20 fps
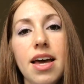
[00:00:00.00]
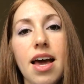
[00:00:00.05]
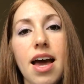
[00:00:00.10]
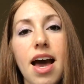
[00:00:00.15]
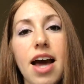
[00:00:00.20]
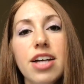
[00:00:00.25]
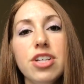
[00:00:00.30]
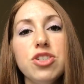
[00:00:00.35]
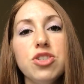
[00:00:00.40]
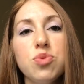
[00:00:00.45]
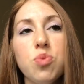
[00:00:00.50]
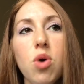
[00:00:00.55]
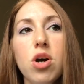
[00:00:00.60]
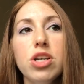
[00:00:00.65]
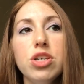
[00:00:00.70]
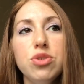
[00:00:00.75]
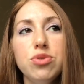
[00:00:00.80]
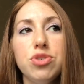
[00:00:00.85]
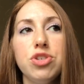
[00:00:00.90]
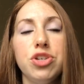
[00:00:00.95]
I just want
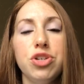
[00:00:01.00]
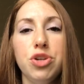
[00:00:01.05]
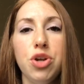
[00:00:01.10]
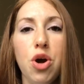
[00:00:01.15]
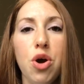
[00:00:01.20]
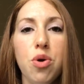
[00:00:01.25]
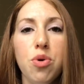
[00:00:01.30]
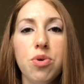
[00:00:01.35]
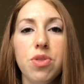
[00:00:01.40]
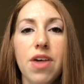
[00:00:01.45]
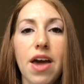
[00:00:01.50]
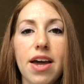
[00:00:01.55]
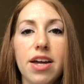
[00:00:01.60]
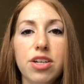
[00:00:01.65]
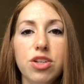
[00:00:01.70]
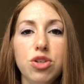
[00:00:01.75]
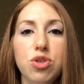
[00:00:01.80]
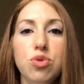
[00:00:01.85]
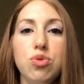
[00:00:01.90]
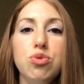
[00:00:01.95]
you to know that
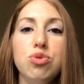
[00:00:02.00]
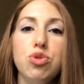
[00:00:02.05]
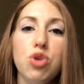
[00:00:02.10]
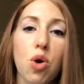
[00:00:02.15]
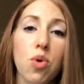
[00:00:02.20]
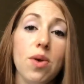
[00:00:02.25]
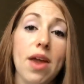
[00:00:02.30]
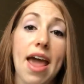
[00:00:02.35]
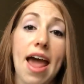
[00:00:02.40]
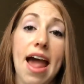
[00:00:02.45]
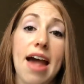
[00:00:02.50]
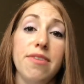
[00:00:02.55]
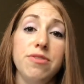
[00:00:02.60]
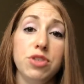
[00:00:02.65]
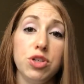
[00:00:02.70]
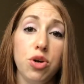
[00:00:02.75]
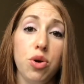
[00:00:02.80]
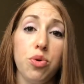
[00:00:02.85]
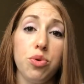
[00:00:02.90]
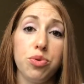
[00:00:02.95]
you don't have to
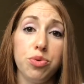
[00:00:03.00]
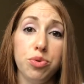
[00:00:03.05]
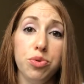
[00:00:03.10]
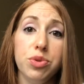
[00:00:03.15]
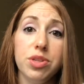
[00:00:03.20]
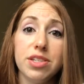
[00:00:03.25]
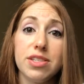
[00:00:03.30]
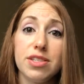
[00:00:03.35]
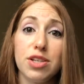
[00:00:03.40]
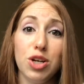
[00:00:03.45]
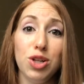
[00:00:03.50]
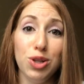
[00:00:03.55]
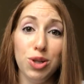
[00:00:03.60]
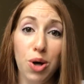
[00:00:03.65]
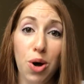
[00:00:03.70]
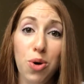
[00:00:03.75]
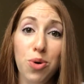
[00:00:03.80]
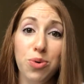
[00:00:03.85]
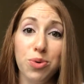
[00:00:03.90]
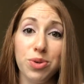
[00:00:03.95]
go through this
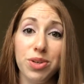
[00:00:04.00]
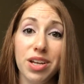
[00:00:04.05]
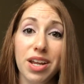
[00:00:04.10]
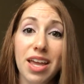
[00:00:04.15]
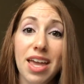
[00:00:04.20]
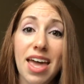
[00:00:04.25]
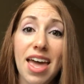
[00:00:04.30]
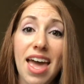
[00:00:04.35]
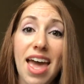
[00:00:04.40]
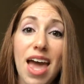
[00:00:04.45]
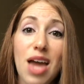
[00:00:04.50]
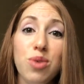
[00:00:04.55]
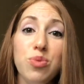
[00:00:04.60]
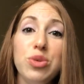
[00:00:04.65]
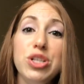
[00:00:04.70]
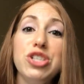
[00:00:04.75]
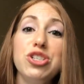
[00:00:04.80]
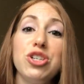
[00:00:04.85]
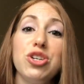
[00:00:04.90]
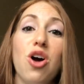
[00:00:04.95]
alone. And
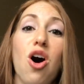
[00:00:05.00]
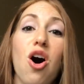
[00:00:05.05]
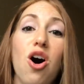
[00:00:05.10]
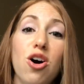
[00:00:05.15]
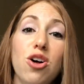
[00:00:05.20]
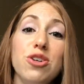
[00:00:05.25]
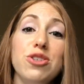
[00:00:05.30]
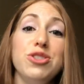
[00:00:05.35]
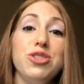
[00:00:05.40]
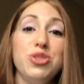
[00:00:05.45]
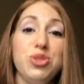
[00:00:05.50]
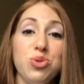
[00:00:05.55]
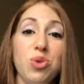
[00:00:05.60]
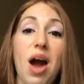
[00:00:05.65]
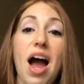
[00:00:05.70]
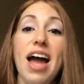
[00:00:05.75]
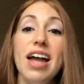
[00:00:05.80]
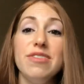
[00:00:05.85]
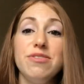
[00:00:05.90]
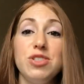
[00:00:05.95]
we should all
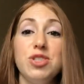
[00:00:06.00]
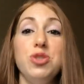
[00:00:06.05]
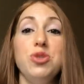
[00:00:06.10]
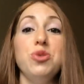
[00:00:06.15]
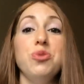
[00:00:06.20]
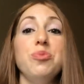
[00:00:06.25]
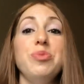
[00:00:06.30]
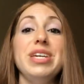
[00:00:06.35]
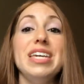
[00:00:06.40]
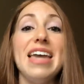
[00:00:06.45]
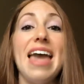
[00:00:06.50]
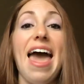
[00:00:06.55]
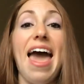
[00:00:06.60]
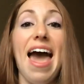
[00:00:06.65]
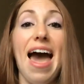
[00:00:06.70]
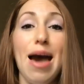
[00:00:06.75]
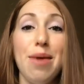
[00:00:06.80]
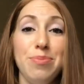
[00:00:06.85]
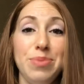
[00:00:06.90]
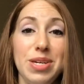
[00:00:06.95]
strive to be
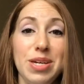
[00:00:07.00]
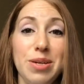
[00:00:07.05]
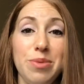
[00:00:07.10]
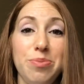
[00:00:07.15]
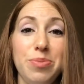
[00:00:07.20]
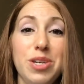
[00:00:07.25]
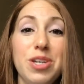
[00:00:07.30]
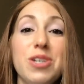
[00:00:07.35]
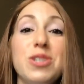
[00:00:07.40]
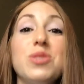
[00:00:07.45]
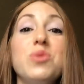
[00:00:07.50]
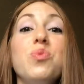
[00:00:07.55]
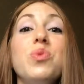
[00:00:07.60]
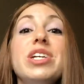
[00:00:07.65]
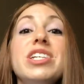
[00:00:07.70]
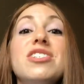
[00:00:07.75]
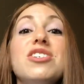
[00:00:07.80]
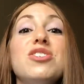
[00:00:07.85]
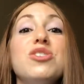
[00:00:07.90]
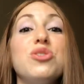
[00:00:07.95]
happy because
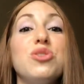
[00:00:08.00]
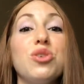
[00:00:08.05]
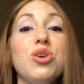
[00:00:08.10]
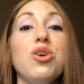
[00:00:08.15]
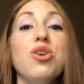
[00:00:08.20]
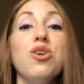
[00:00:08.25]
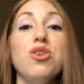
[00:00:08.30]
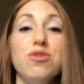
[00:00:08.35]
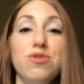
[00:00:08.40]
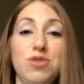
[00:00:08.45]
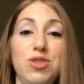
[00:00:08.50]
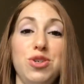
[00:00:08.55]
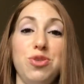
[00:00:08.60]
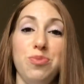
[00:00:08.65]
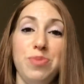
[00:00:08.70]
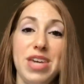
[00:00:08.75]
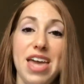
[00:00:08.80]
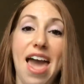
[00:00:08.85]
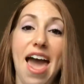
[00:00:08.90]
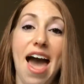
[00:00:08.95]
we deserve to
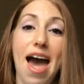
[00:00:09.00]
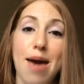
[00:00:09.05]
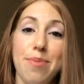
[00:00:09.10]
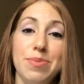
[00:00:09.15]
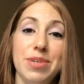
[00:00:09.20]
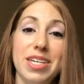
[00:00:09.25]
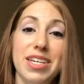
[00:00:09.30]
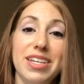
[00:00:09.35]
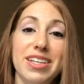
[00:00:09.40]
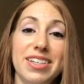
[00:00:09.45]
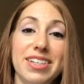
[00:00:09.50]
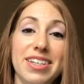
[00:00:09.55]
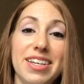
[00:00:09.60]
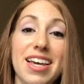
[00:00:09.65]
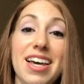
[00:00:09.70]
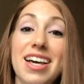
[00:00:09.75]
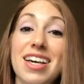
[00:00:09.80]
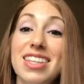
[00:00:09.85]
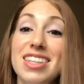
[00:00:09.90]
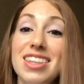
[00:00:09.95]
be happy.
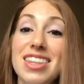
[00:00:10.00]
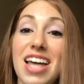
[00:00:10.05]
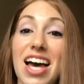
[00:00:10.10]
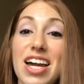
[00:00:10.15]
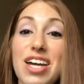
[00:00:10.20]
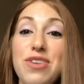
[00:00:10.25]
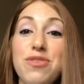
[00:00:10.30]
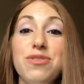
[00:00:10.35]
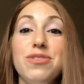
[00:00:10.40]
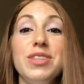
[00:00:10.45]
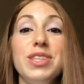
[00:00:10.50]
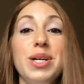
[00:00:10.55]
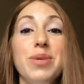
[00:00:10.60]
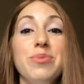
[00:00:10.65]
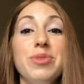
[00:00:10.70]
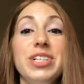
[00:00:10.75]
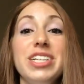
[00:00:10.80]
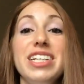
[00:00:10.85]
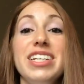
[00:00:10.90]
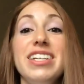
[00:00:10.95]
Life,
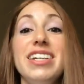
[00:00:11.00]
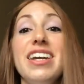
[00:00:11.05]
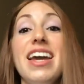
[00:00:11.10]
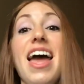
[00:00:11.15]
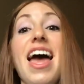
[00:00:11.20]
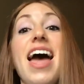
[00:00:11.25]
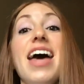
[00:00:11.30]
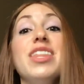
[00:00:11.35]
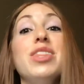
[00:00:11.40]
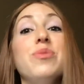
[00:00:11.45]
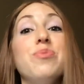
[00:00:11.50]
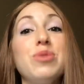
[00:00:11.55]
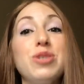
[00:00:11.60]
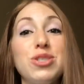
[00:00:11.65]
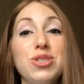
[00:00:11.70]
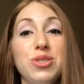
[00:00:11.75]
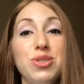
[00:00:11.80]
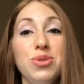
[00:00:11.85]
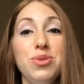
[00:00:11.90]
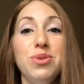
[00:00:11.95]
liberty, and the
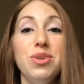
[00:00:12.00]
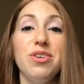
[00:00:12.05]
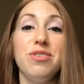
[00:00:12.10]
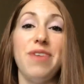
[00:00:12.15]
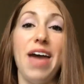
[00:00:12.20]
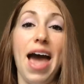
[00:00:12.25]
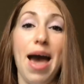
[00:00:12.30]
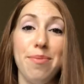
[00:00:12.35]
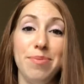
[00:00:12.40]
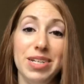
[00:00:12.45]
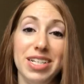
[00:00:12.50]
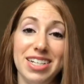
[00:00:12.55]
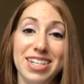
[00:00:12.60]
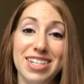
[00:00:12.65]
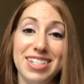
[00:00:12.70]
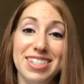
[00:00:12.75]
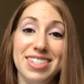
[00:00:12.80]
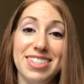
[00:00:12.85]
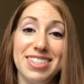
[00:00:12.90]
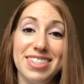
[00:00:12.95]
pursuit of
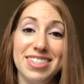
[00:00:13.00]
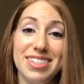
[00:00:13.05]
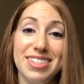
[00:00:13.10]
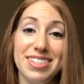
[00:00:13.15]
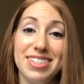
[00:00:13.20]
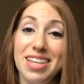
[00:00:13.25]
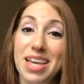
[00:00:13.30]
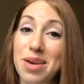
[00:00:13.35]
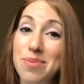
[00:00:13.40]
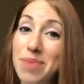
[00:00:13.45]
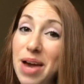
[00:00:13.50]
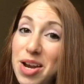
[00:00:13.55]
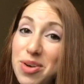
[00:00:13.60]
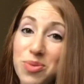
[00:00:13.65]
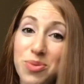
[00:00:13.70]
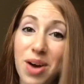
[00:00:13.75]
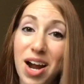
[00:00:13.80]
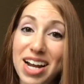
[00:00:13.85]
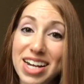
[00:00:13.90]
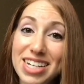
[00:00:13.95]
happiness. Am I
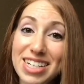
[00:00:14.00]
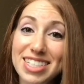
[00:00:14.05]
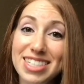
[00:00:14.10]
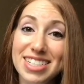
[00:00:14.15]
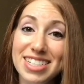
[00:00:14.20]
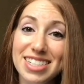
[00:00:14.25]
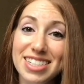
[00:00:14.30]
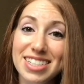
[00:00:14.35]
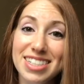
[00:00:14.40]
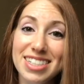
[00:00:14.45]
right?